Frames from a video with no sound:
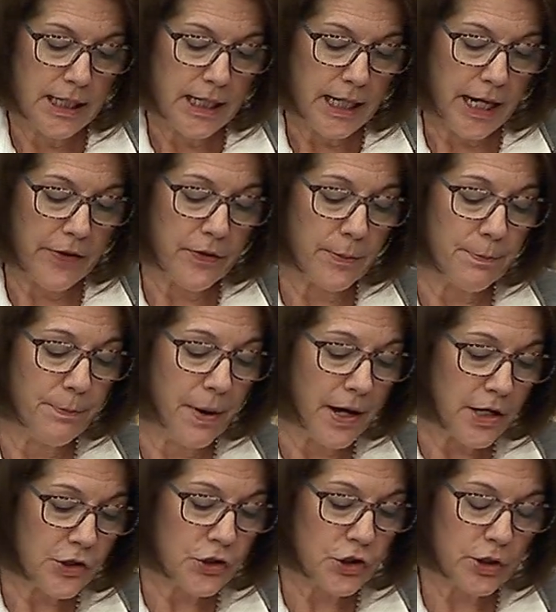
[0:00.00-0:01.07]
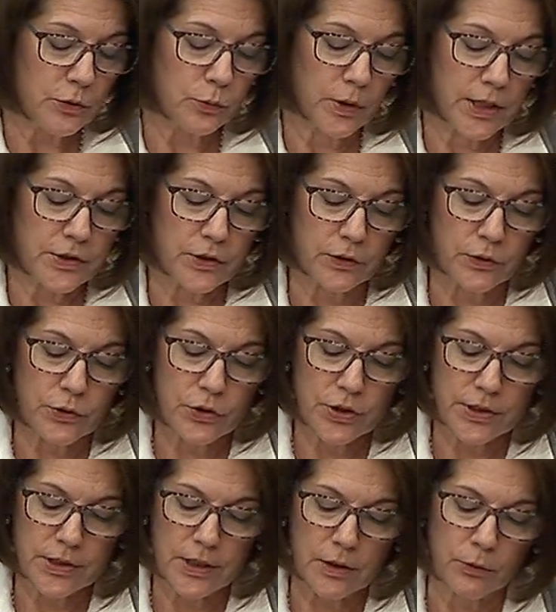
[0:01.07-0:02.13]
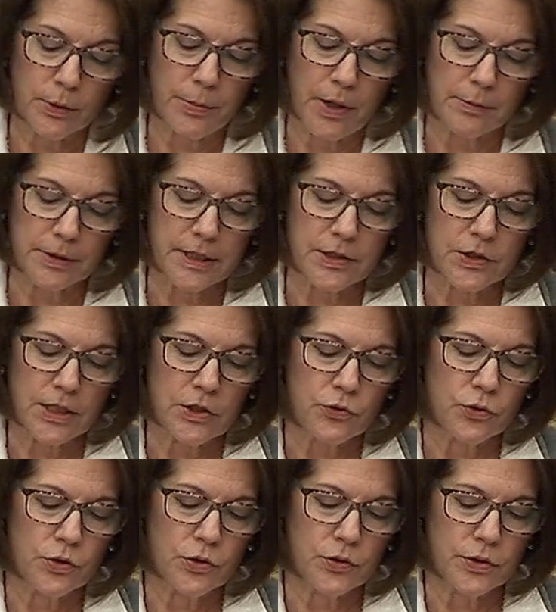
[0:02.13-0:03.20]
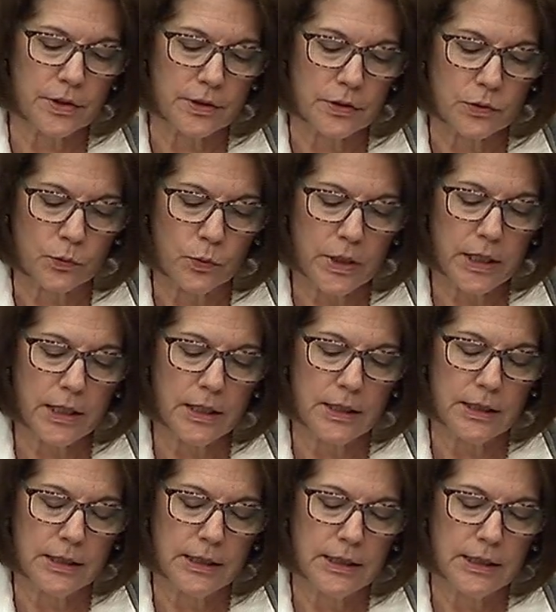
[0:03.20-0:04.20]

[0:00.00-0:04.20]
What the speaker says: And the budget resolution Senate Republicans introduced this week